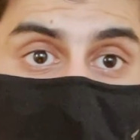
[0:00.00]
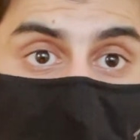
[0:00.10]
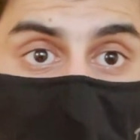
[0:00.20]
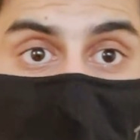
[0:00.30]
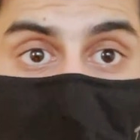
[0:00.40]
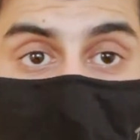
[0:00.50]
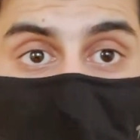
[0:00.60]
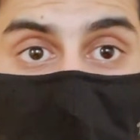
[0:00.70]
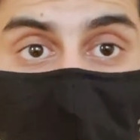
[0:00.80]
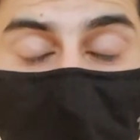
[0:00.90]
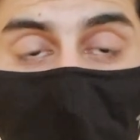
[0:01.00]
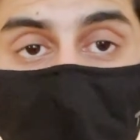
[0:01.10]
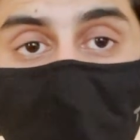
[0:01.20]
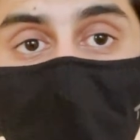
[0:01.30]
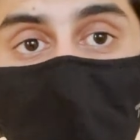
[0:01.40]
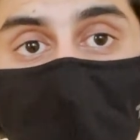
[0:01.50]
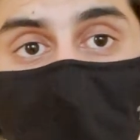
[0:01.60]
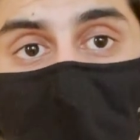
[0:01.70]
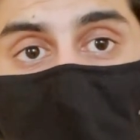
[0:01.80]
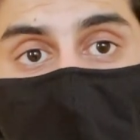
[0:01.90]
of new purchase
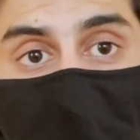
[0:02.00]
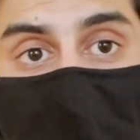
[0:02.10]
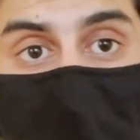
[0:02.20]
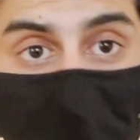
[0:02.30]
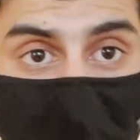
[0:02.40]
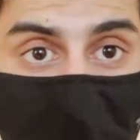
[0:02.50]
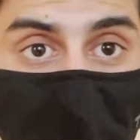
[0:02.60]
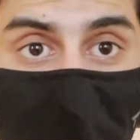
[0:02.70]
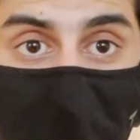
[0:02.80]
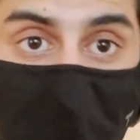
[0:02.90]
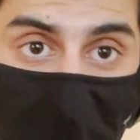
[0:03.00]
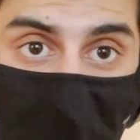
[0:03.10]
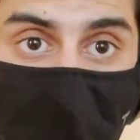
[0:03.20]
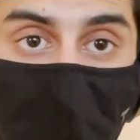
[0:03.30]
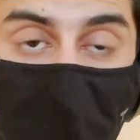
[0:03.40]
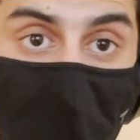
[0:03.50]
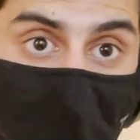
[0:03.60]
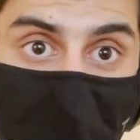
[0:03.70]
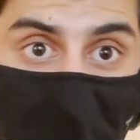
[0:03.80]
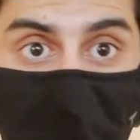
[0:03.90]
vehicles in Norway
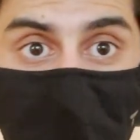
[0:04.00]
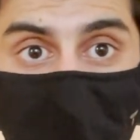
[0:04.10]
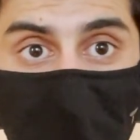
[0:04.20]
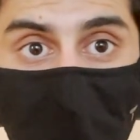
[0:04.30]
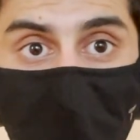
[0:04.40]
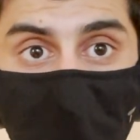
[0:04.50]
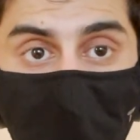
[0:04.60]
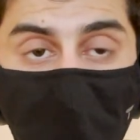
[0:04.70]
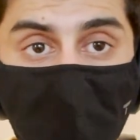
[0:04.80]
are electric vehicle,